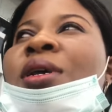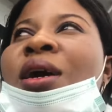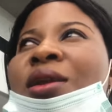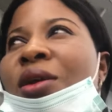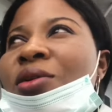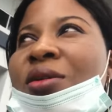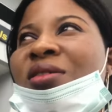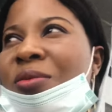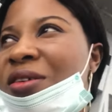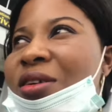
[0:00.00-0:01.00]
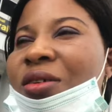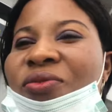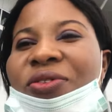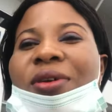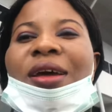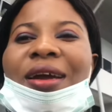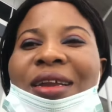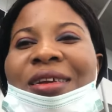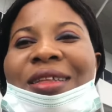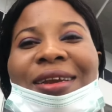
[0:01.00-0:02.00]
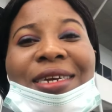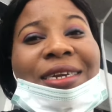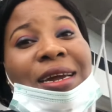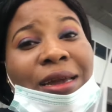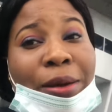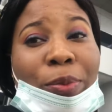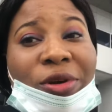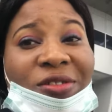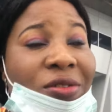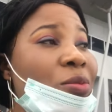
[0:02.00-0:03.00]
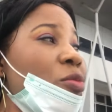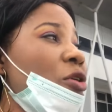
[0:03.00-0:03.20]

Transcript: I don't know. This place doesn't feel like an international airport to me.